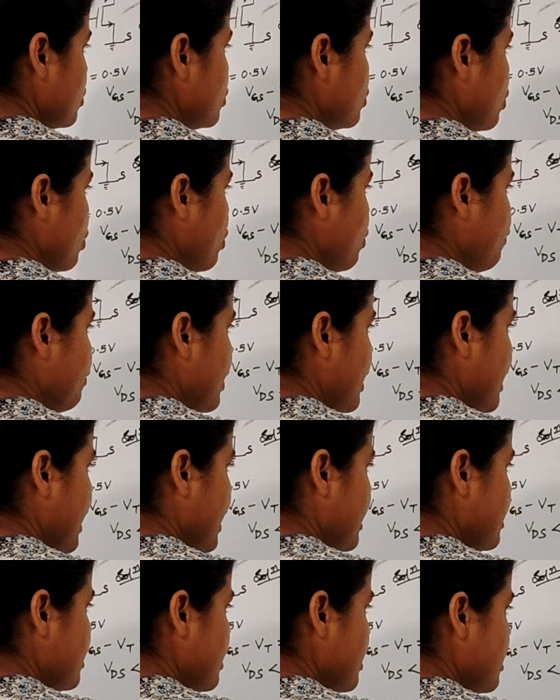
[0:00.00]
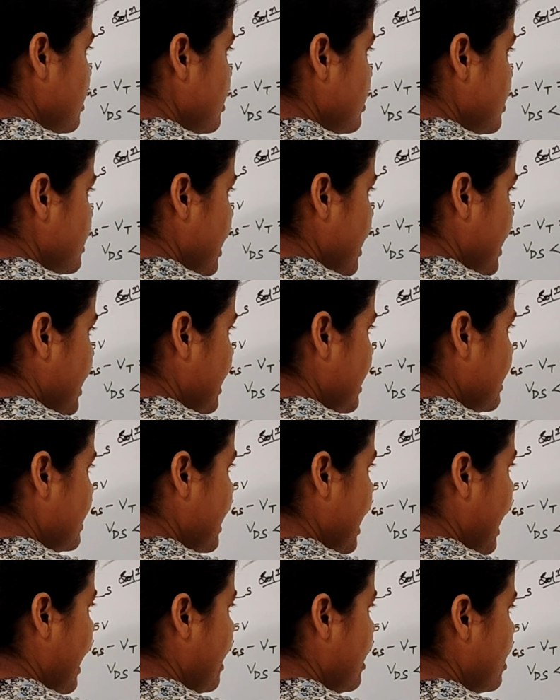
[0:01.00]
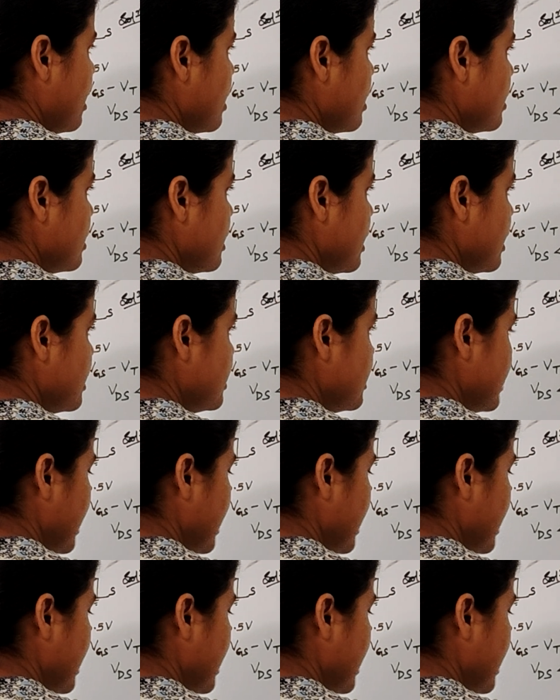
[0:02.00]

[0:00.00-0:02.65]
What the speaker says: So we can say that this